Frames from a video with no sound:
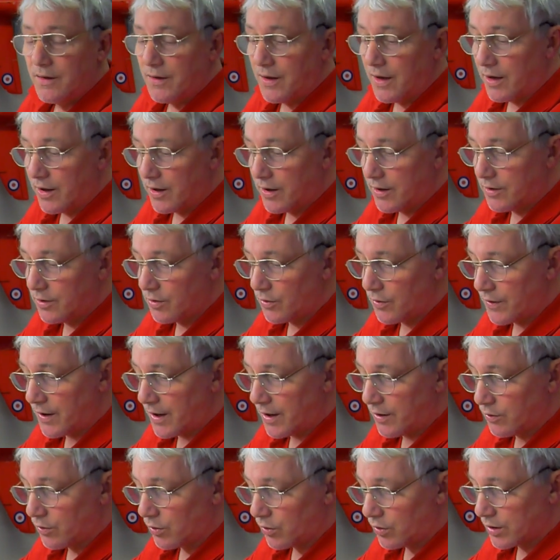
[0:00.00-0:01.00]

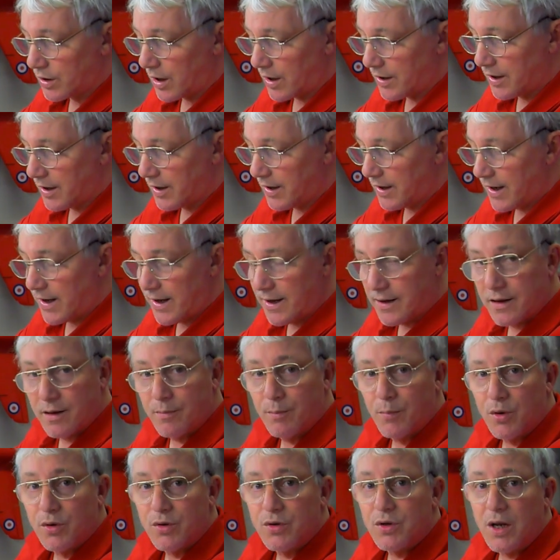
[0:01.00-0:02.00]
they're all done in that. The
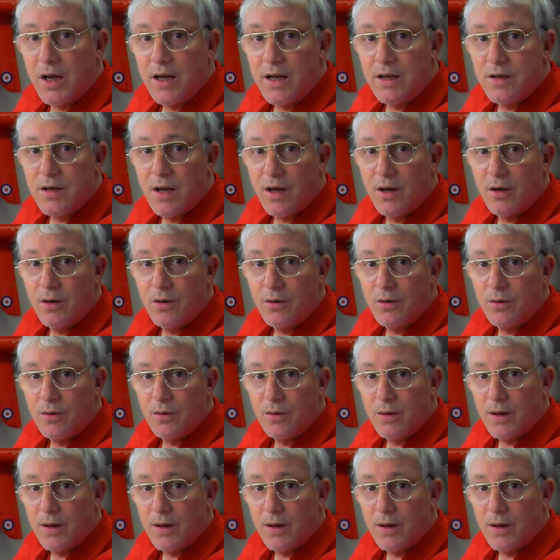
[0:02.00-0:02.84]
Mosquito,